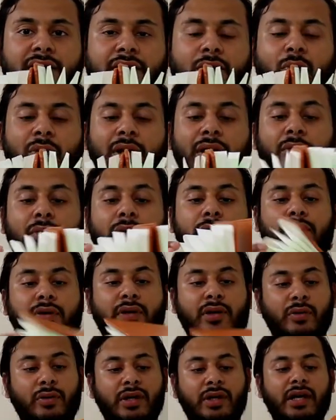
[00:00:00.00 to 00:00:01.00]
Wow.
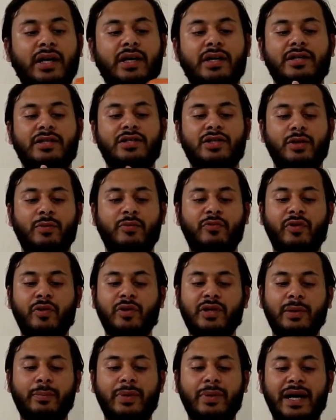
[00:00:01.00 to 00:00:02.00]
Okay, so fold
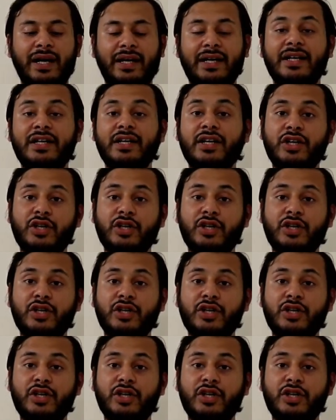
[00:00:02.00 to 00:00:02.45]
it back.